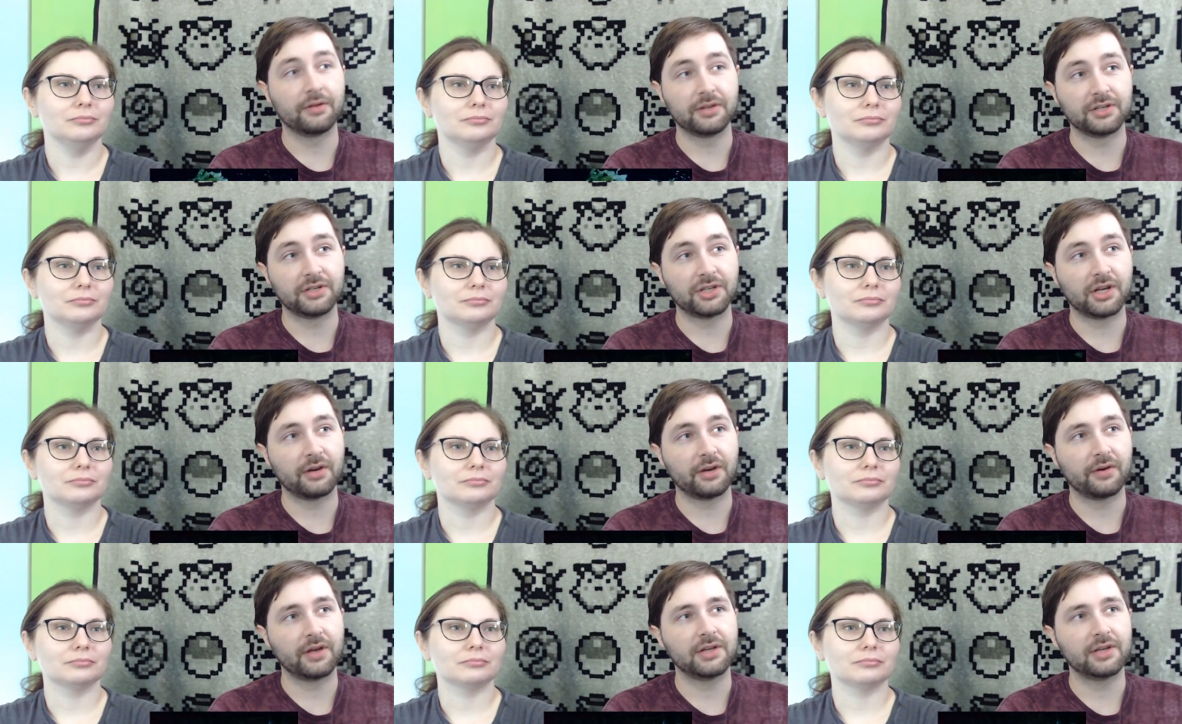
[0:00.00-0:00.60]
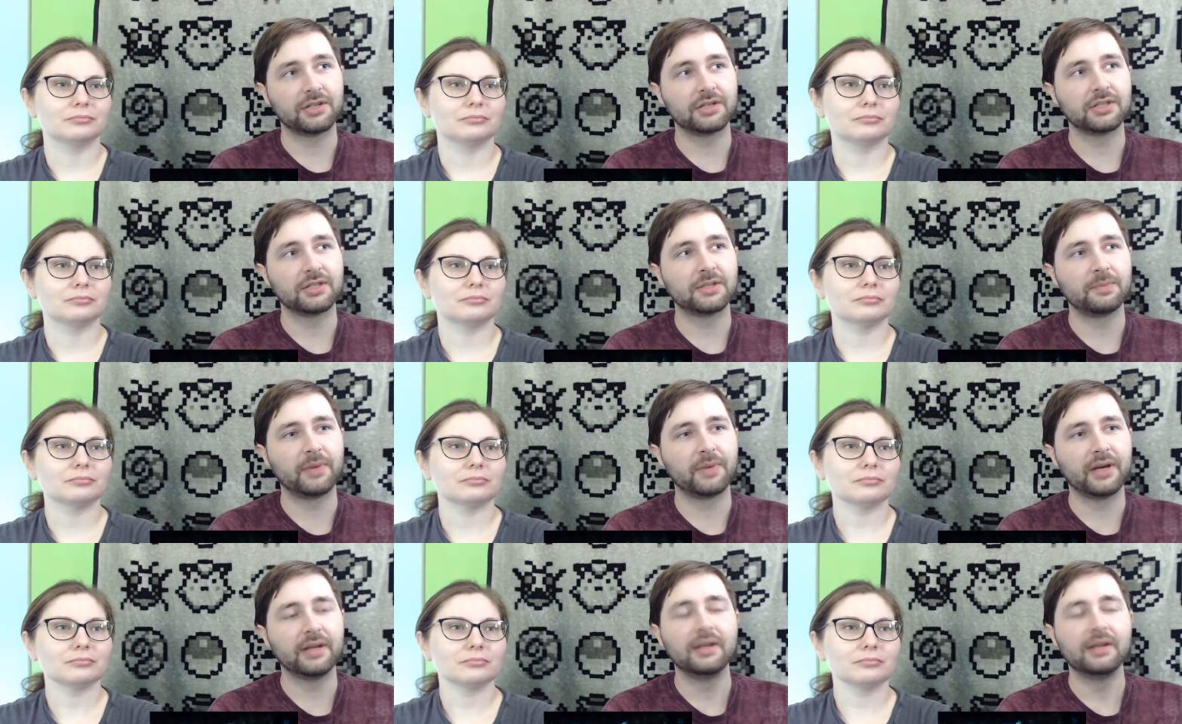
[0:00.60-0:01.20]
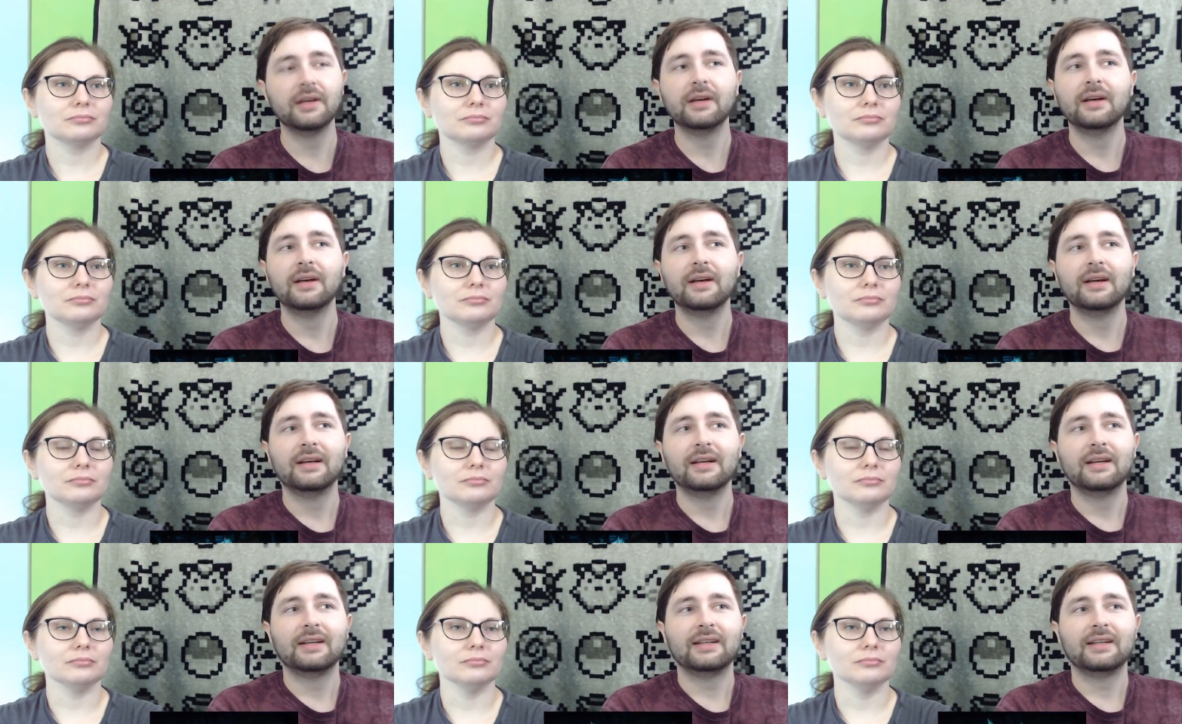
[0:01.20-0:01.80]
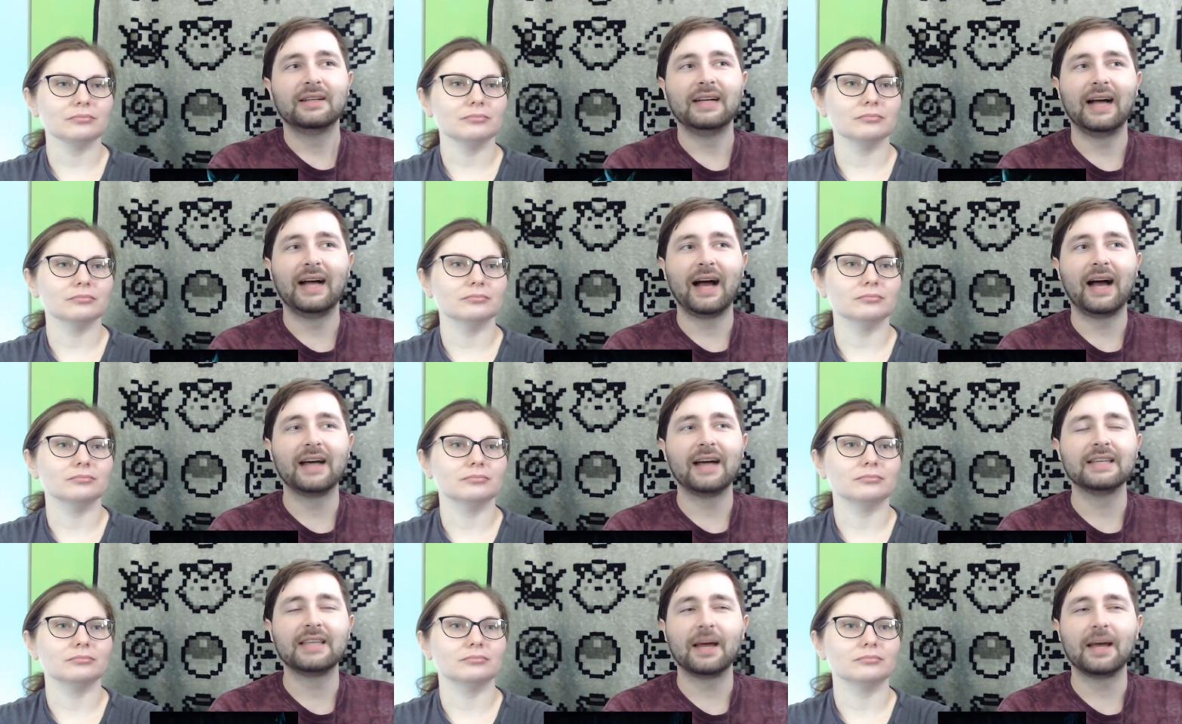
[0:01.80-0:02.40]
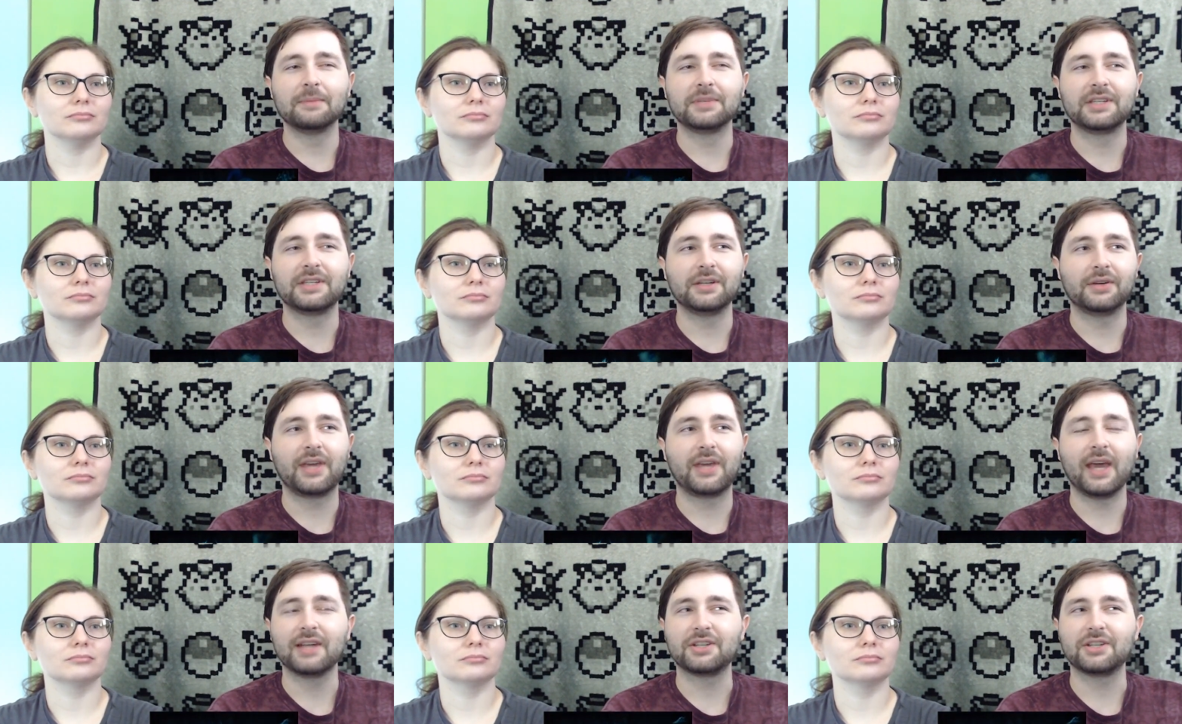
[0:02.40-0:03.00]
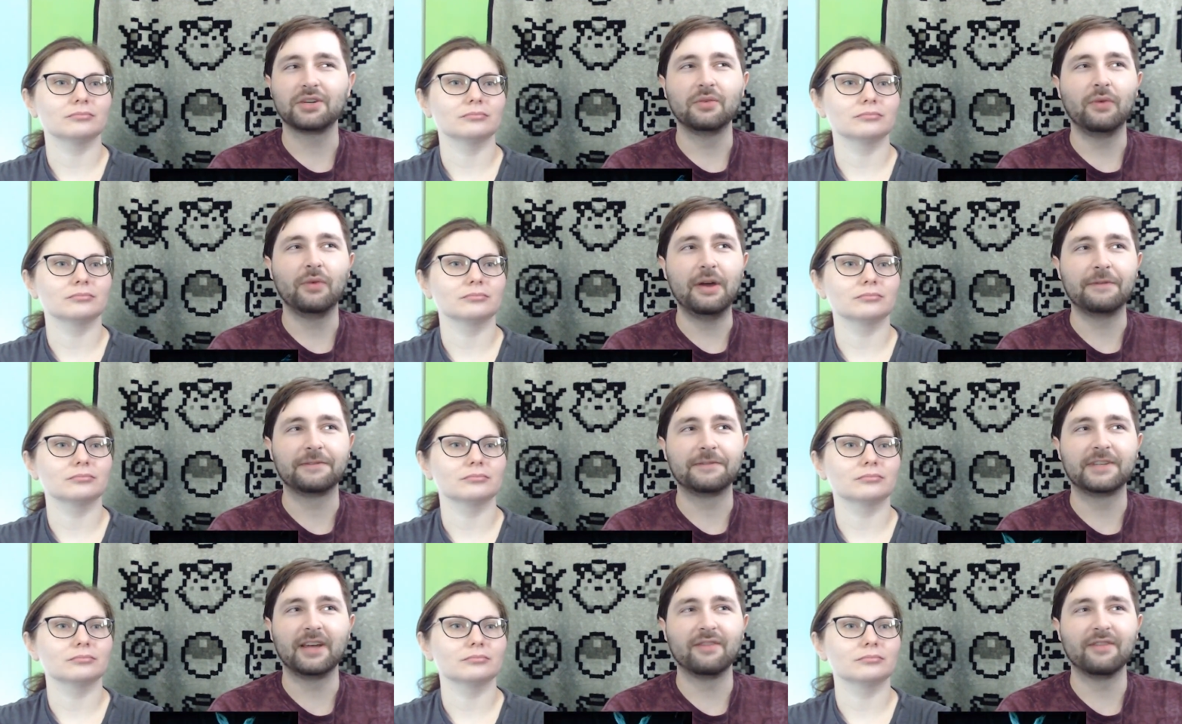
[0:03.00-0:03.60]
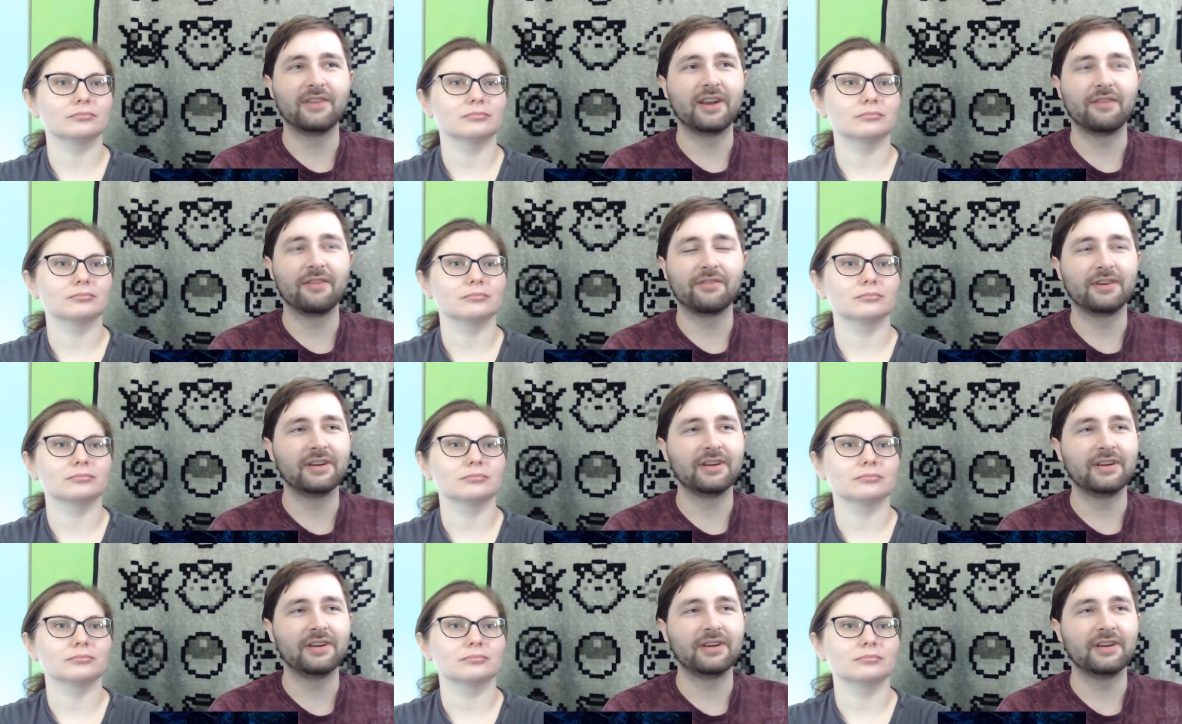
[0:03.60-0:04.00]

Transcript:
Speaker 1: Generations, but. I'm still catching whiffs of it every